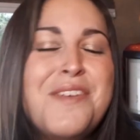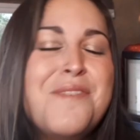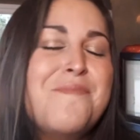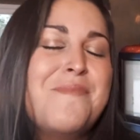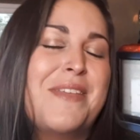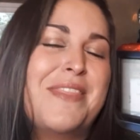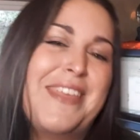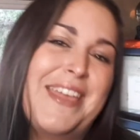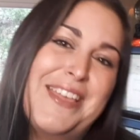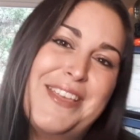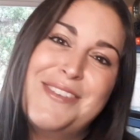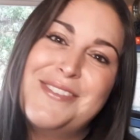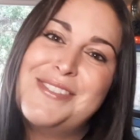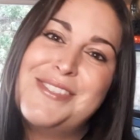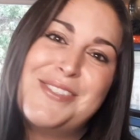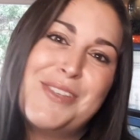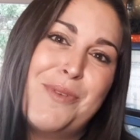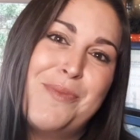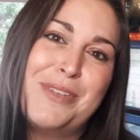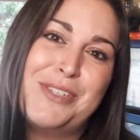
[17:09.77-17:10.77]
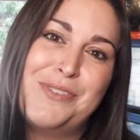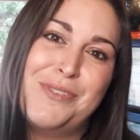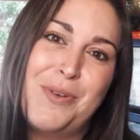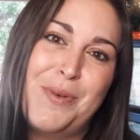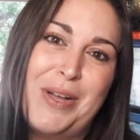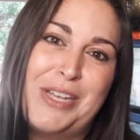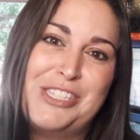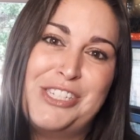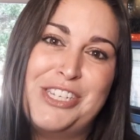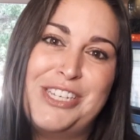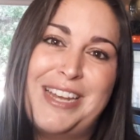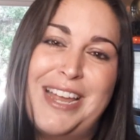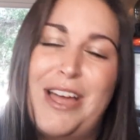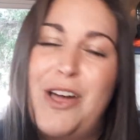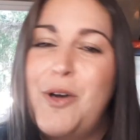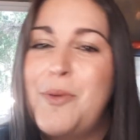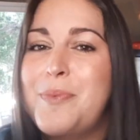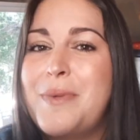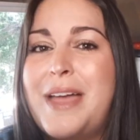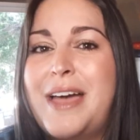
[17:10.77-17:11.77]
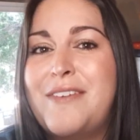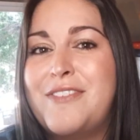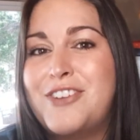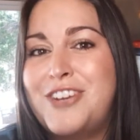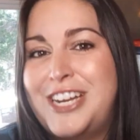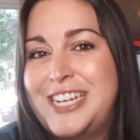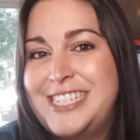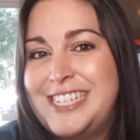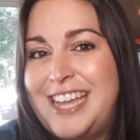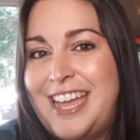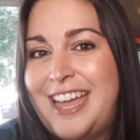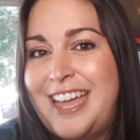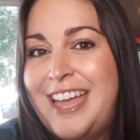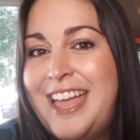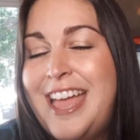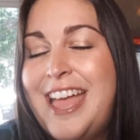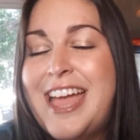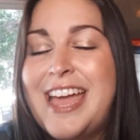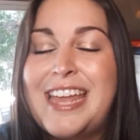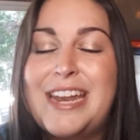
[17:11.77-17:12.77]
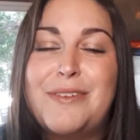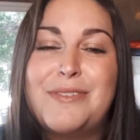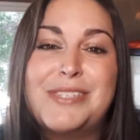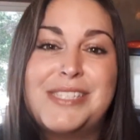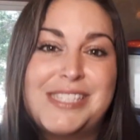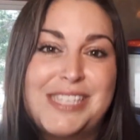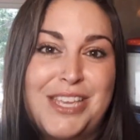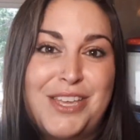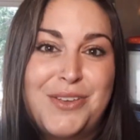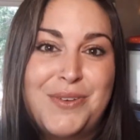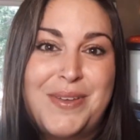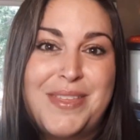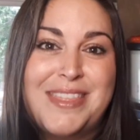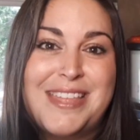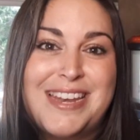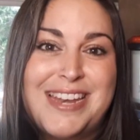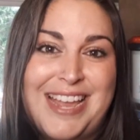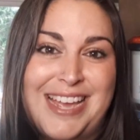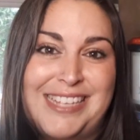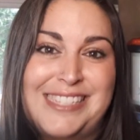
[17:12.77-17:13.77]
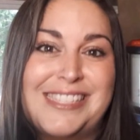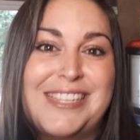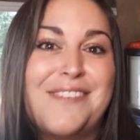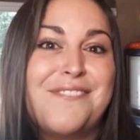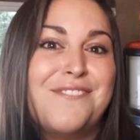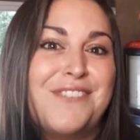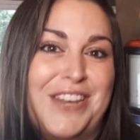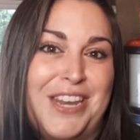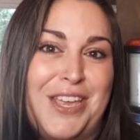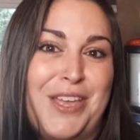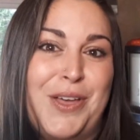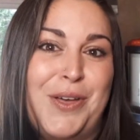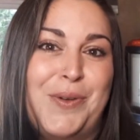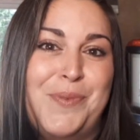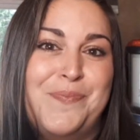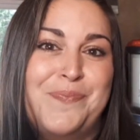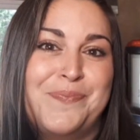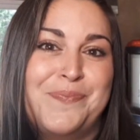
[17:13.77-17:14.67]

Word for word: But thank you so much for watching. I hope you have a great day, and I will see you in the next video.